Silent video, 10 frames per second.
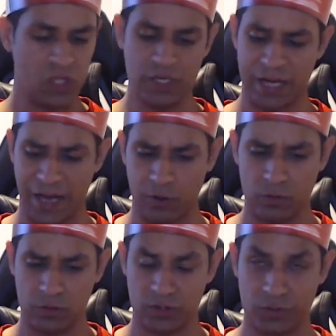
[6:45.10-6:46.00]
Now,
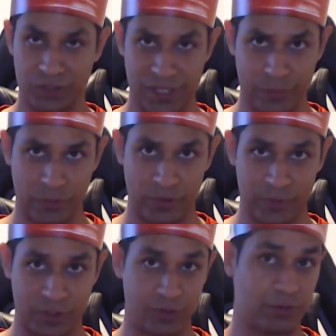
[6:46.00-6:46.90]
to assemble them is
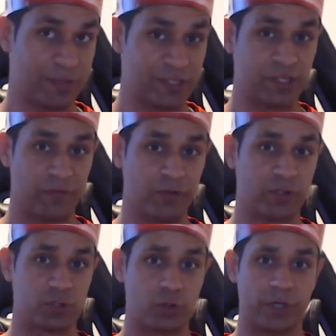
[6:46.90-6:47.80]
going to be a different
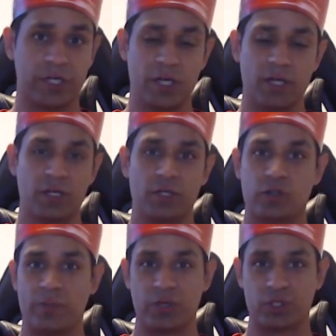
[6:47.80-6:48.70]
story. So I'm
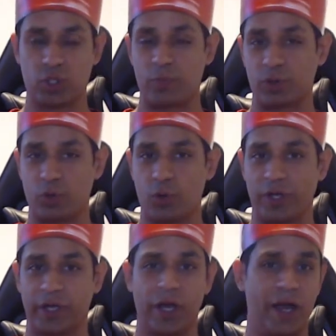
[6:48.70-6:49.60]
going to stop
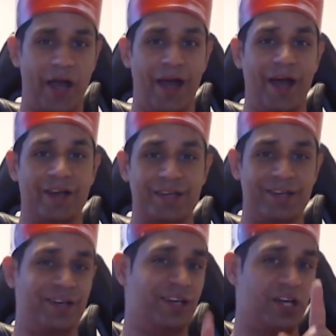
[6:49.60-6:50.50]
recording, and
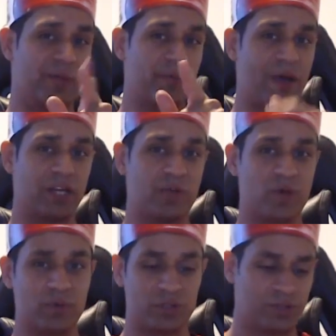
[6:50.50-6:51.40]
I'll be back in a
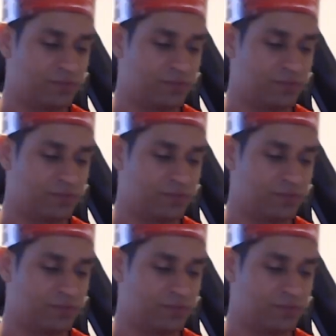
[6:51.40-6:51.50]
moment.